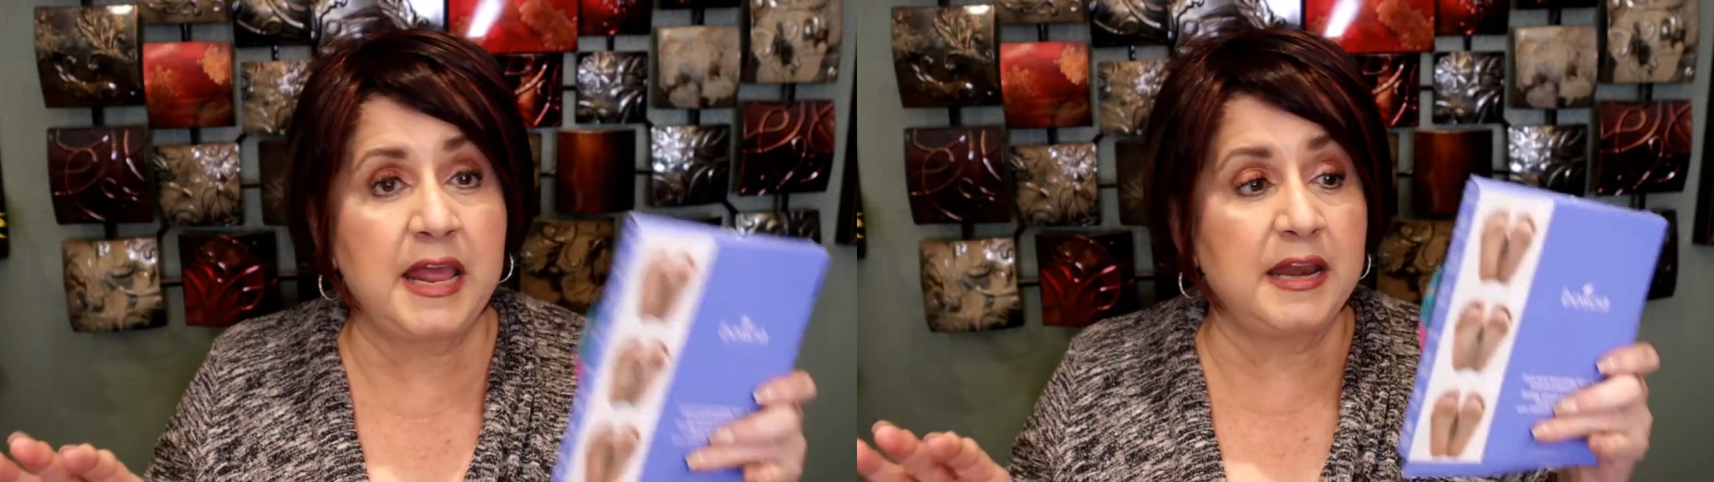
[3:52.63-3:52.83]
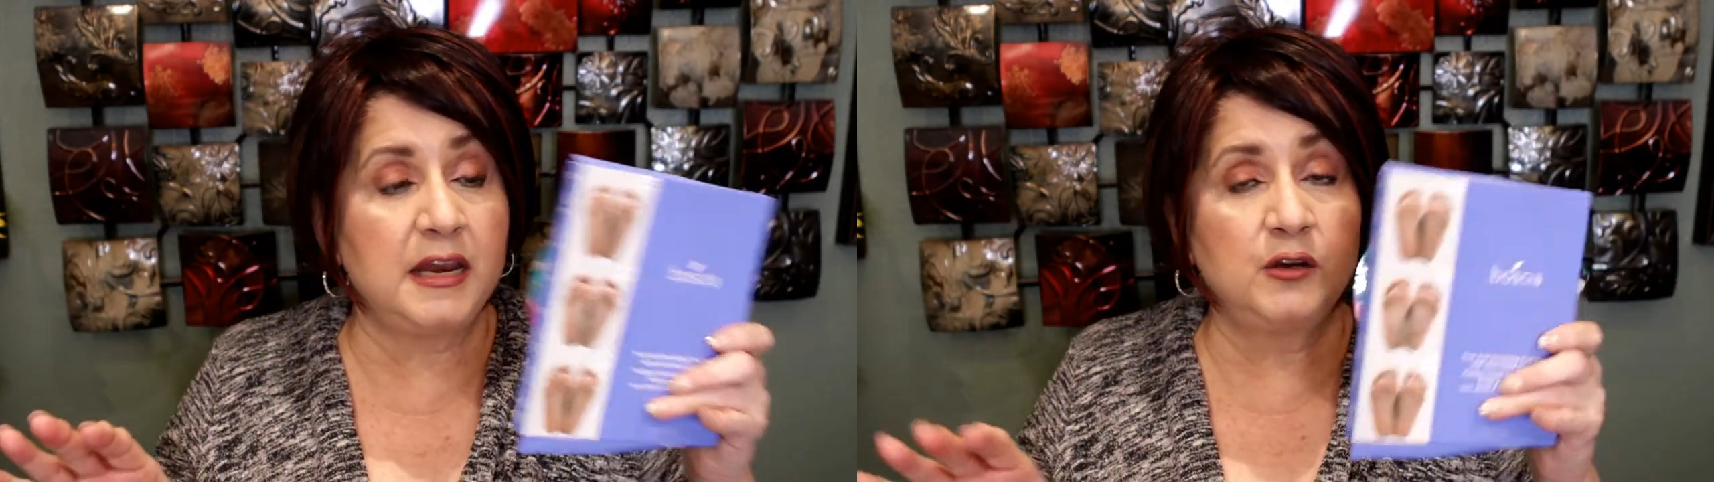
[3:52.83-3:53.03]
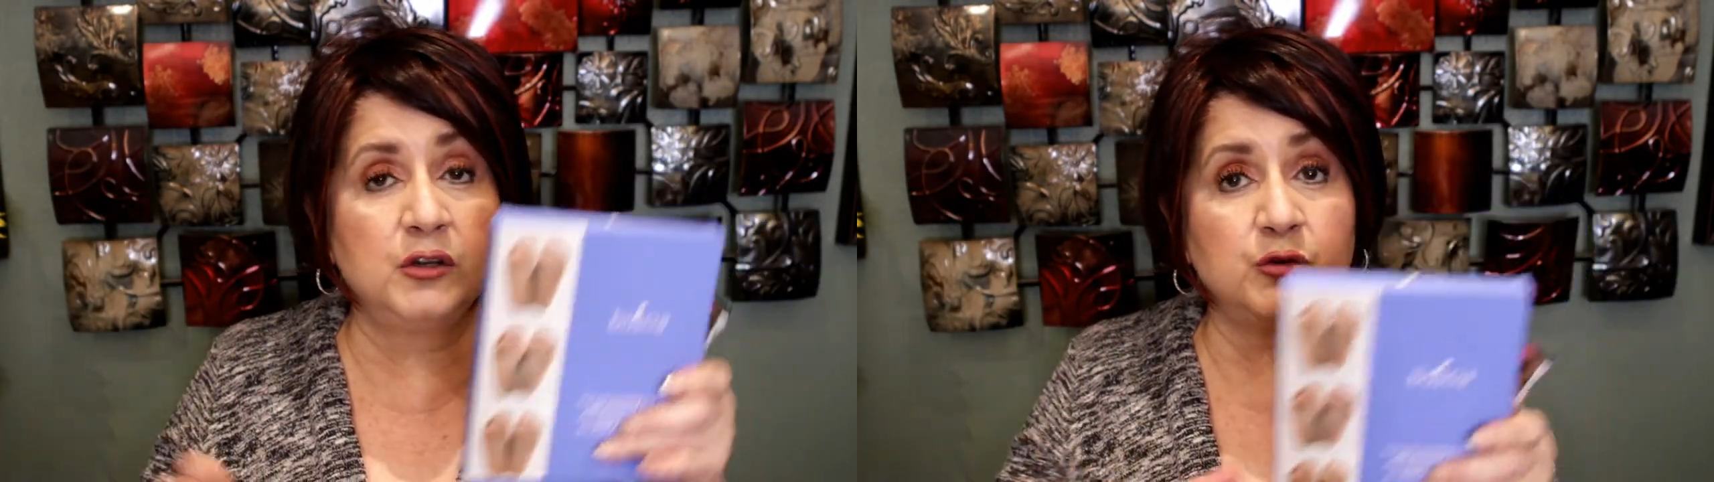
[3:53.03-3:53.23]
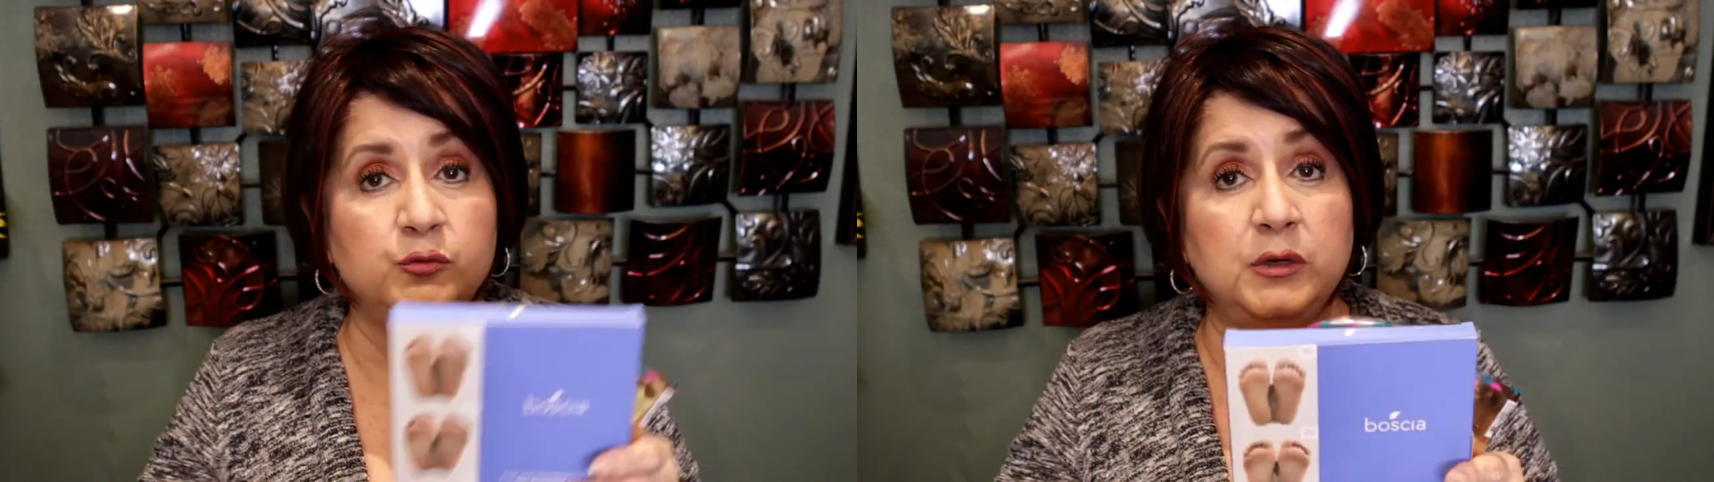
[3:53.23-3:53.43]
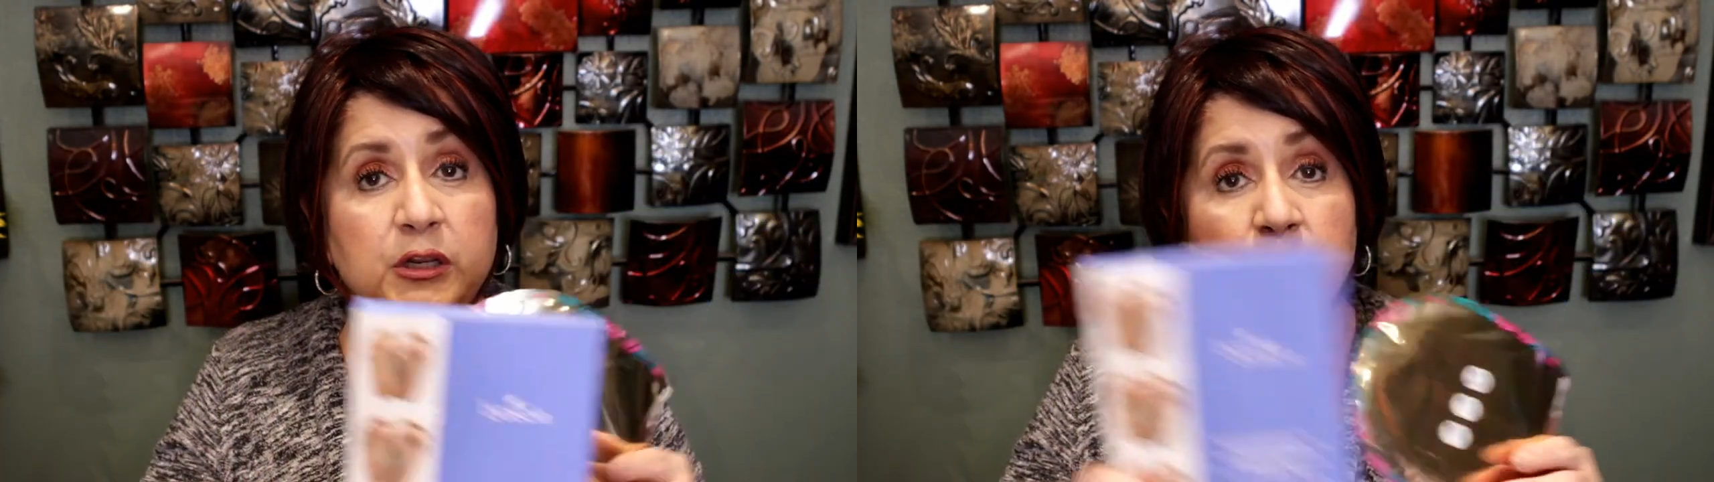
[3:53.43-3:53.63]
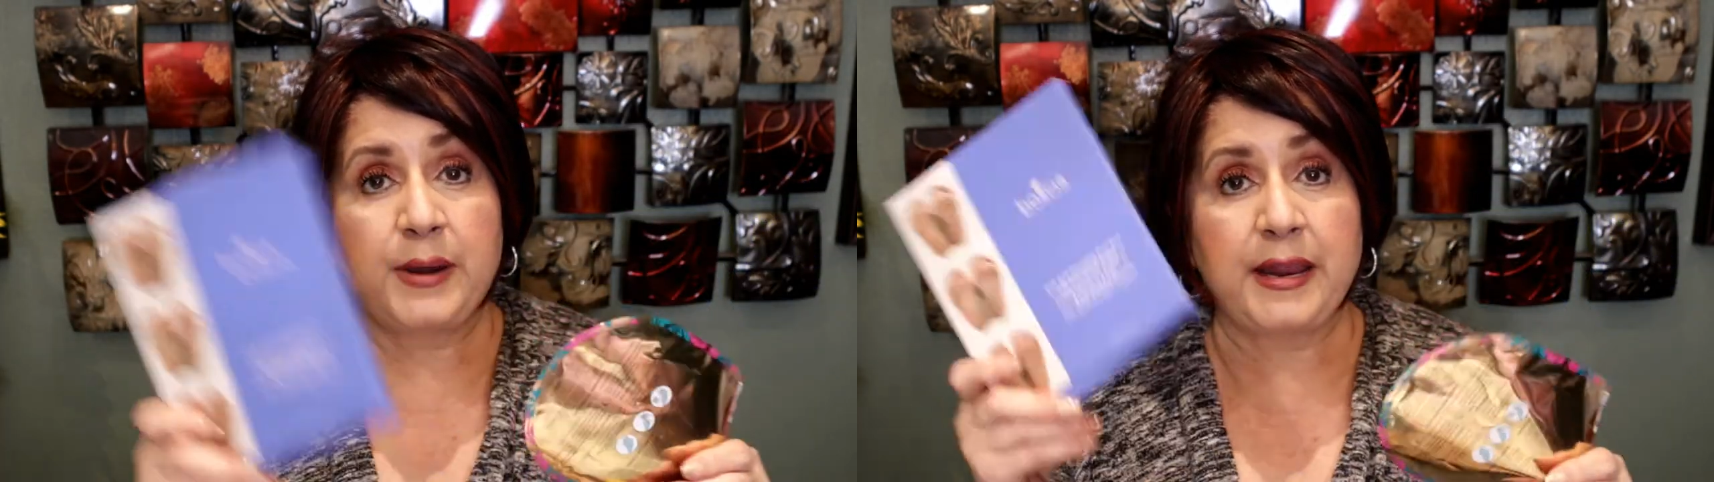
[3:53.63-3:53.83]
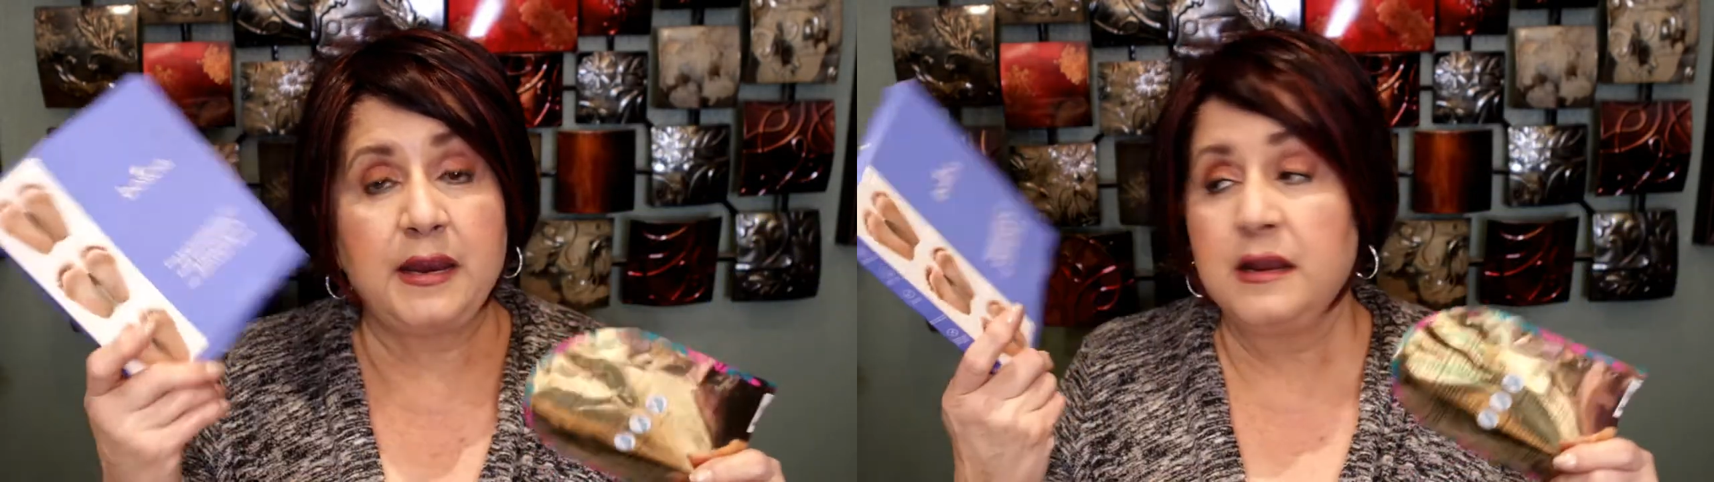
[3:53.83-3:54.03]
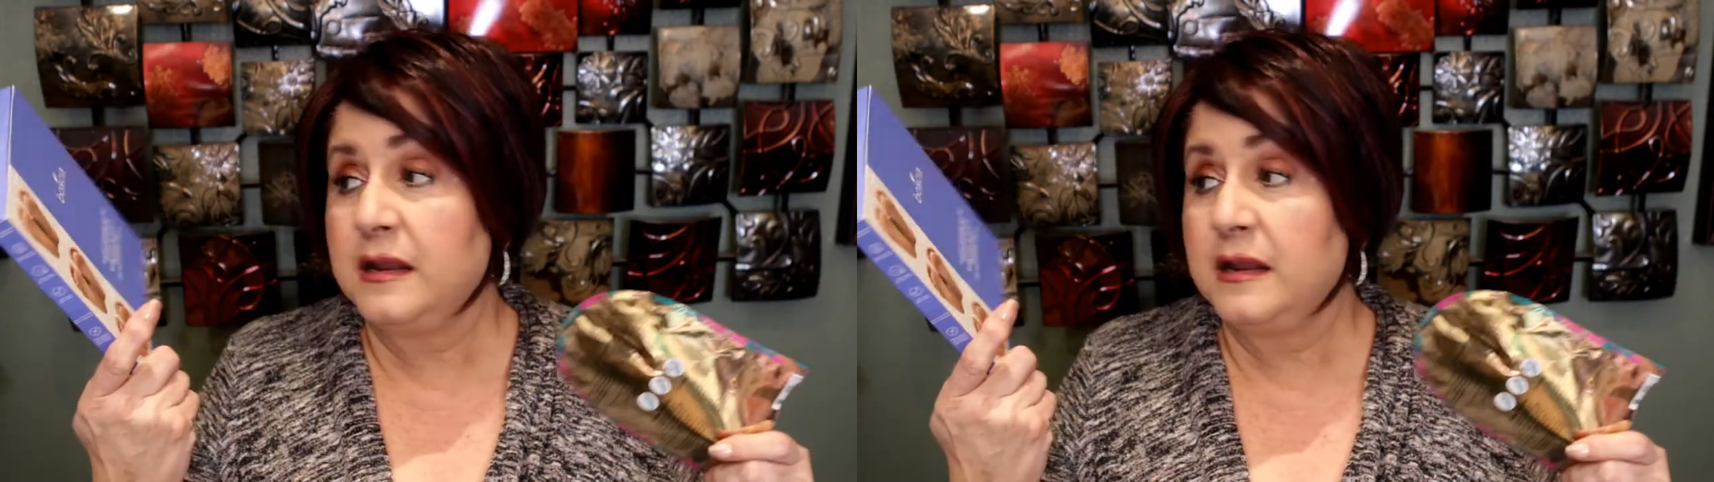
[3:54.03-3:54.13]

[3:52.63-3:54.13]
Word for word: and it looked really great.